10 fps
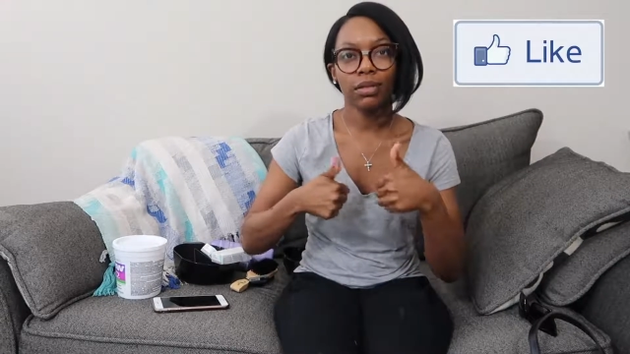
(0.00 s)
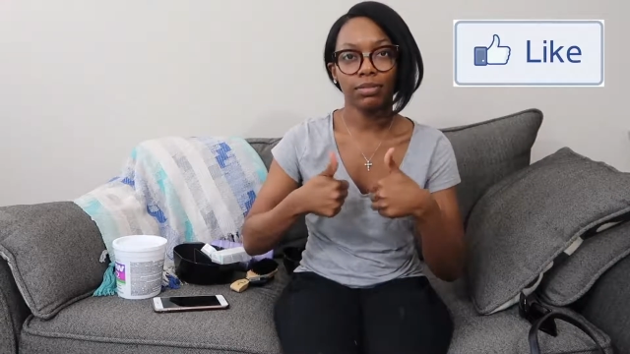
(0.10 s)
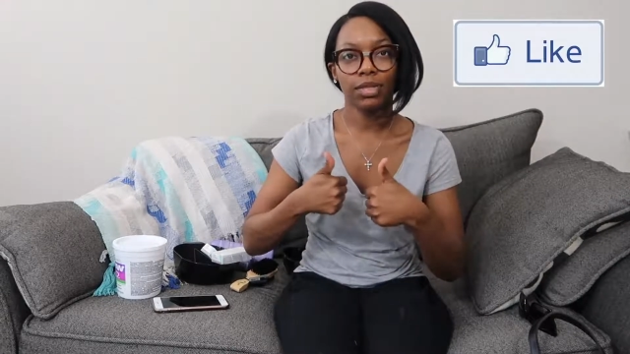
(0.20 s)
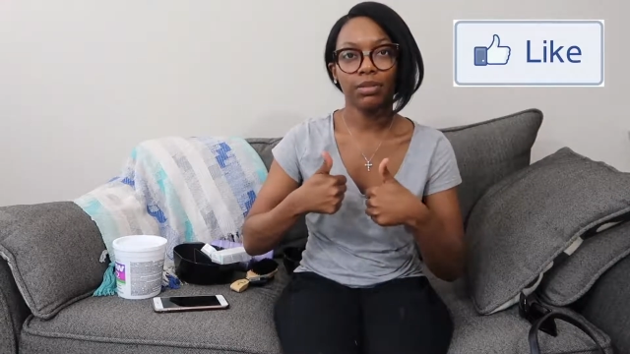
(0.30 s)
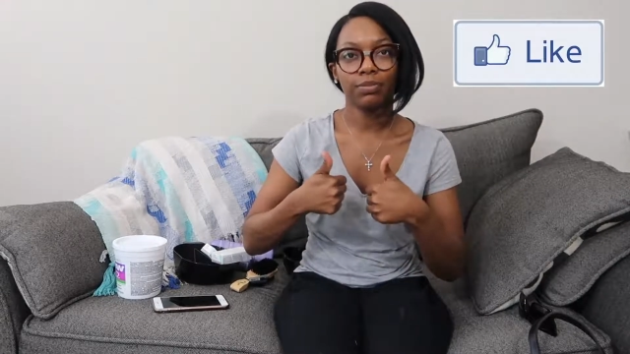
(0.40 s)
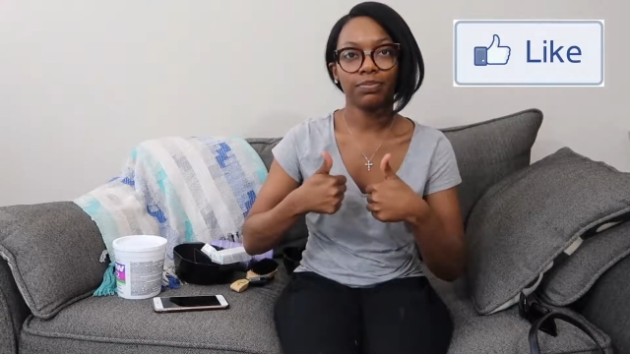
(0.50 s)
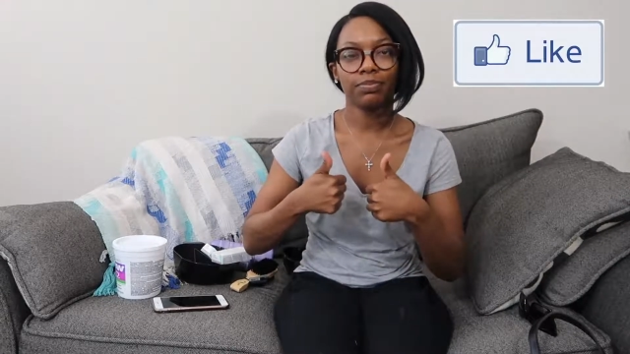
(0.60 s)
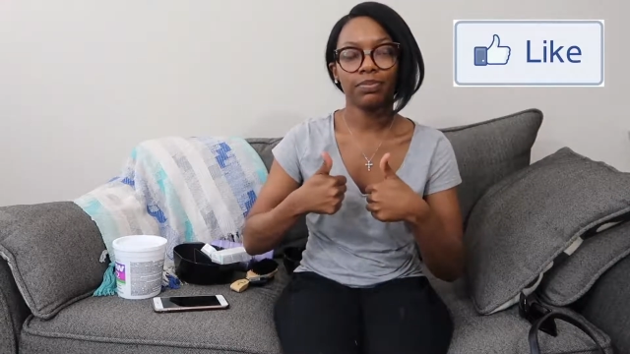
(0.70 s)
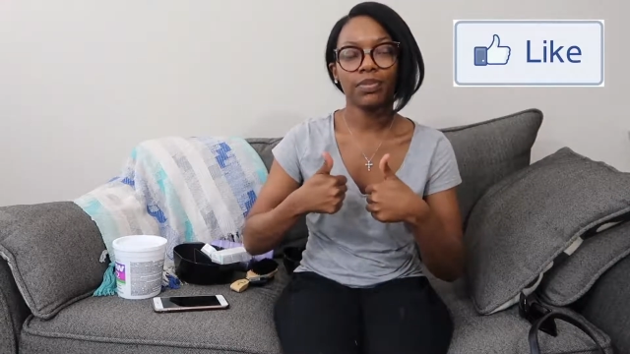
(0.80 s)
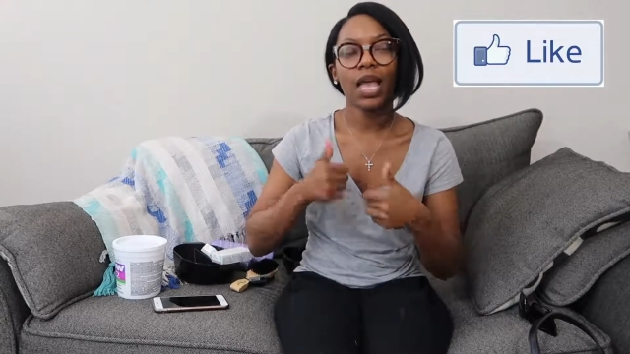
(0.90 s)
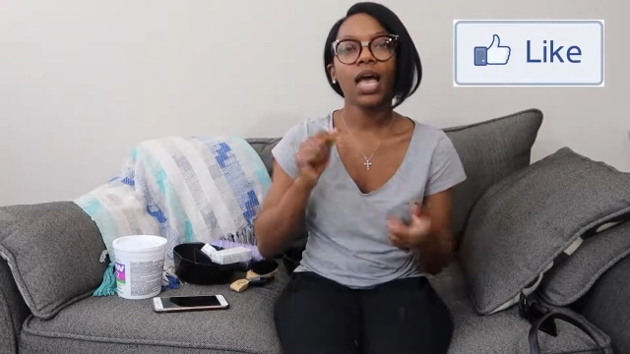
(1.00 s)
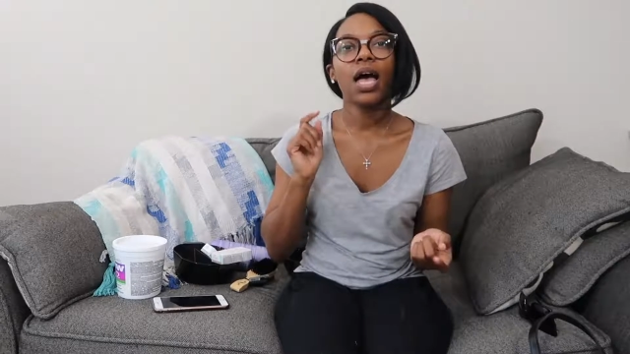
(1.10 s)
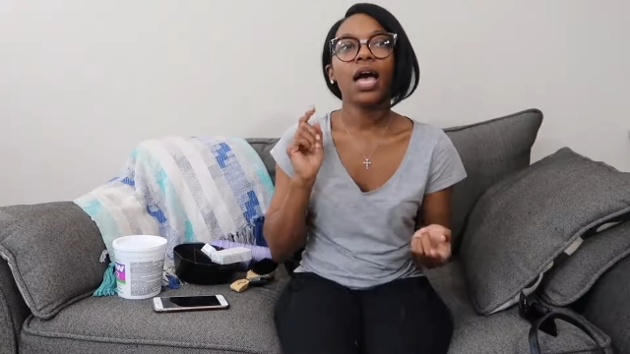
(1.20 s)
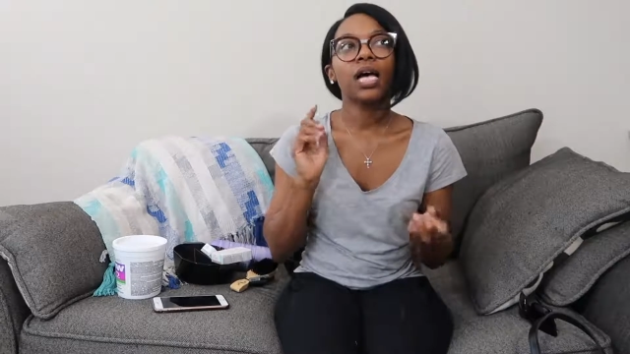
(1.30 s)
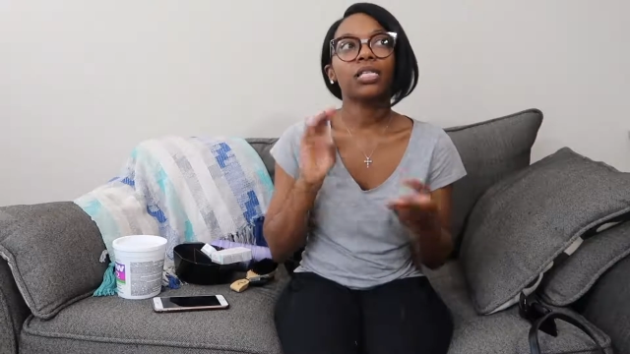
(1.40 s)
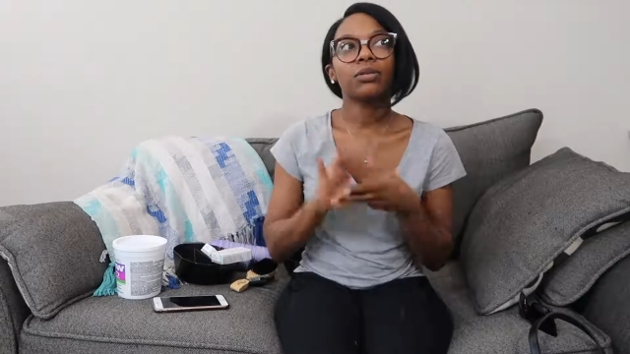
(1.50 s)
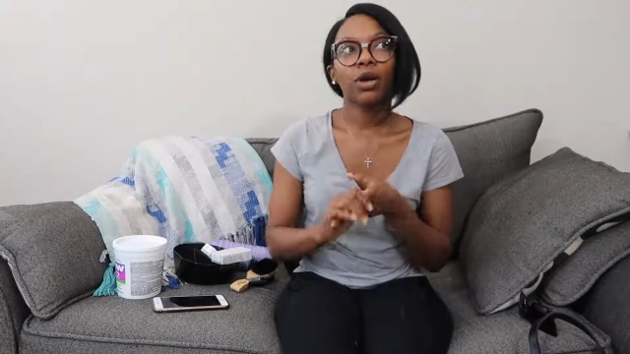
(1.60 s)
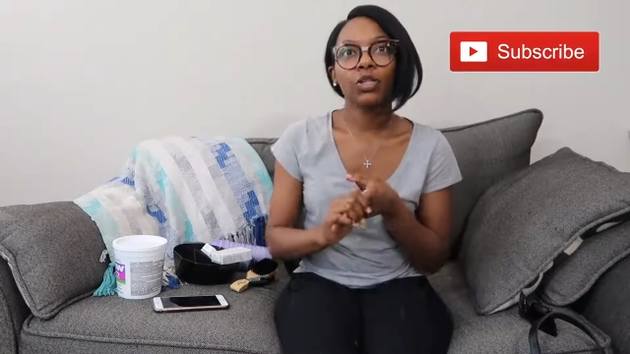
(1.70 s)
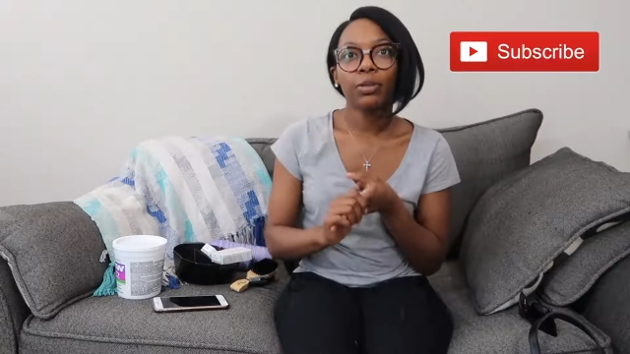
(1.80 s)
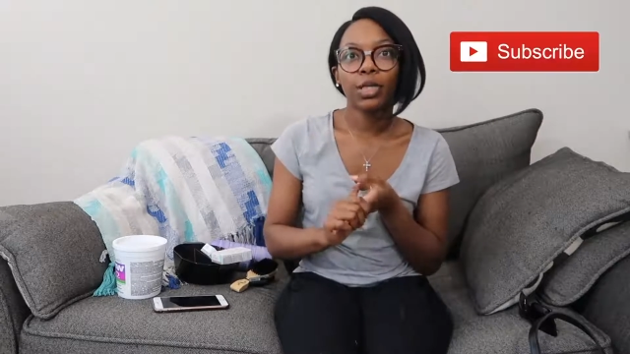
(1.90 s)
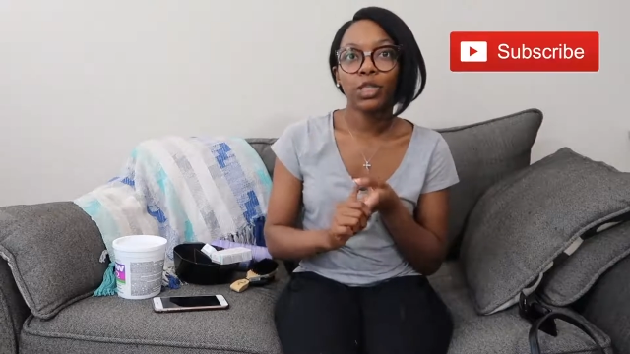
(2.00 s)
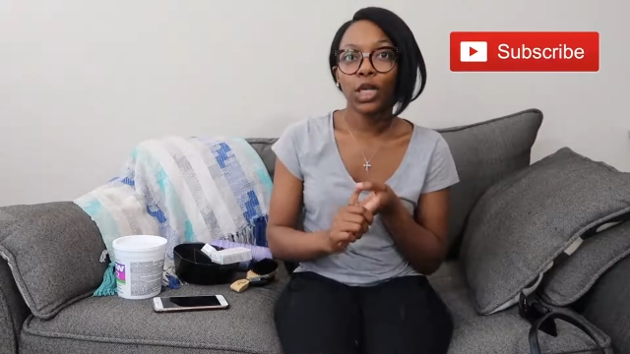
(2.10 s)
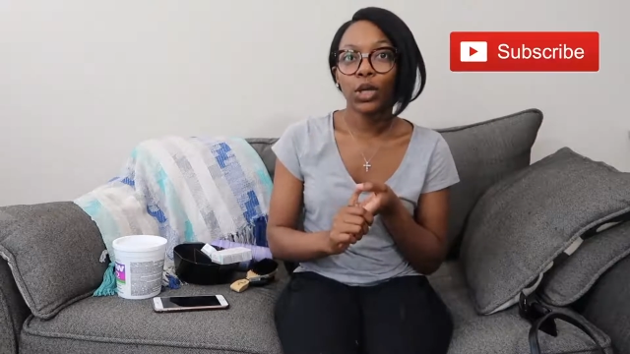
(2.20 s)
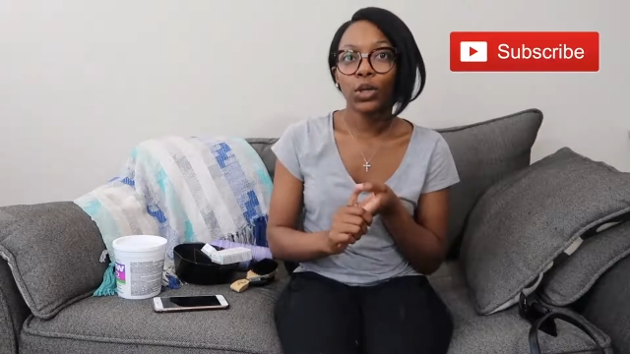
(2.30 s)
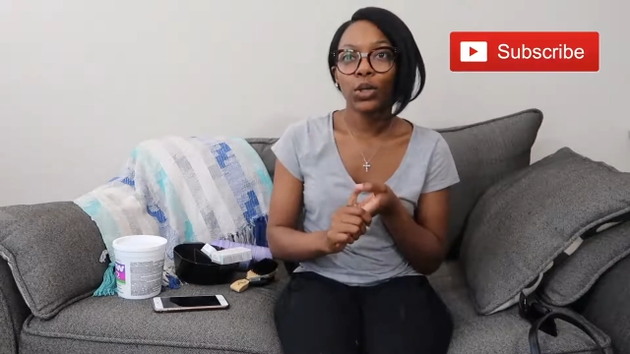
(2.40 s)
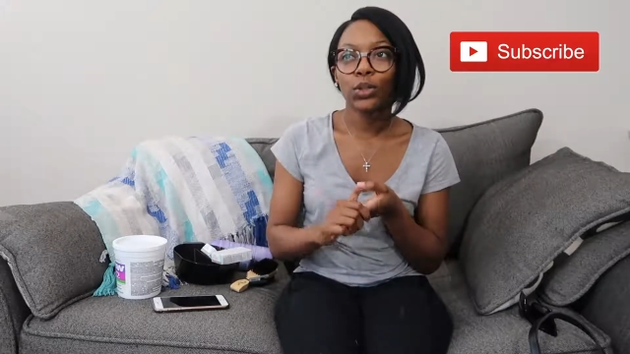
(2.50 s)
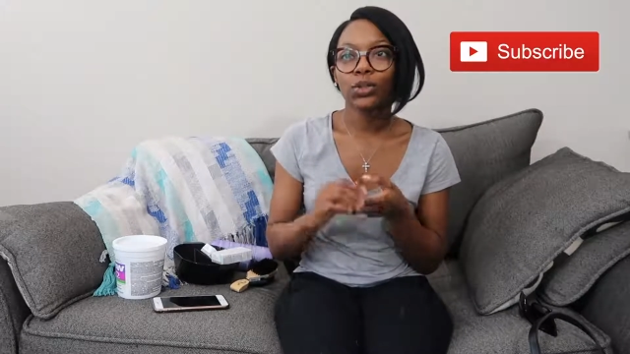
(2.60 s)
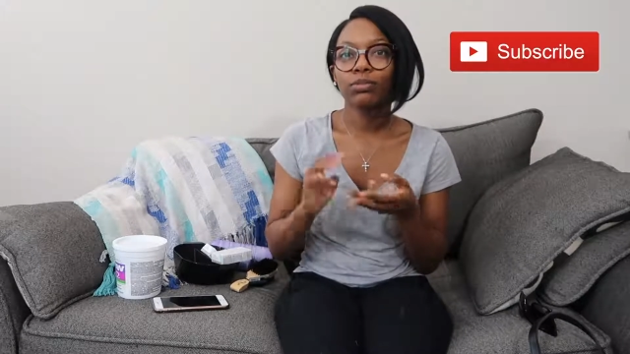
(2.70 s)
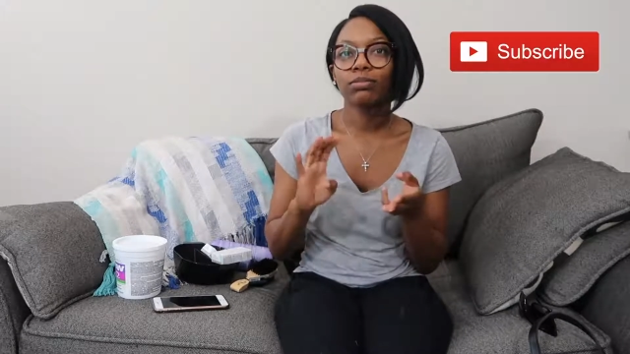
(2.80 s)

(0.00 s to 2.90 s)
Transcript: thumbs up, subscribe to my channel,